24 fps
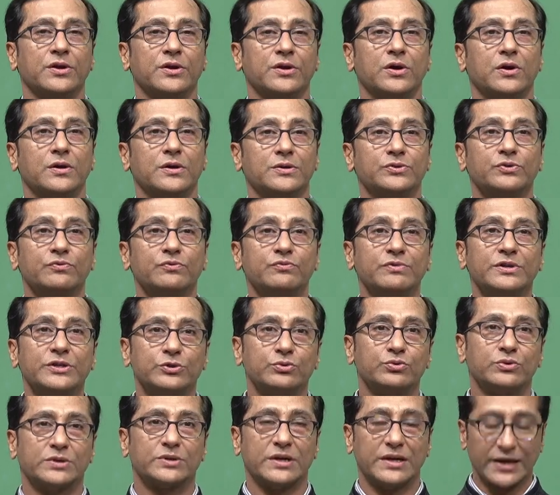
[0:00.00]
Now how do we
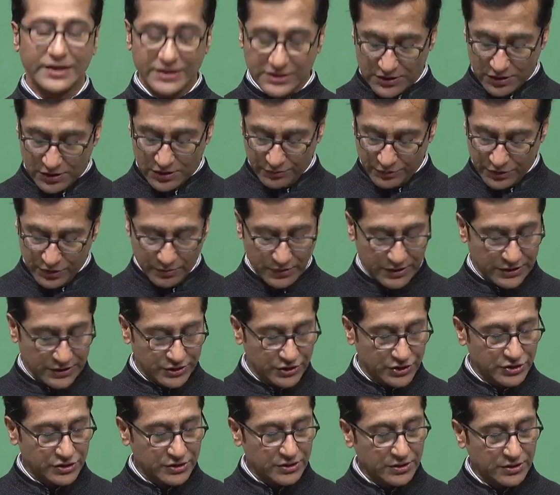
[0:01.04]
utilize
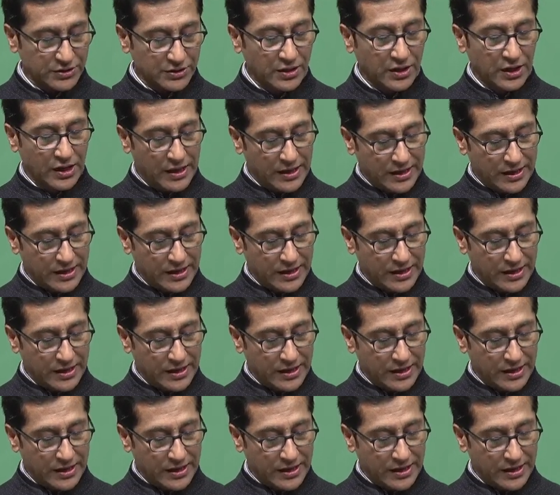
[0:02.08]
optimization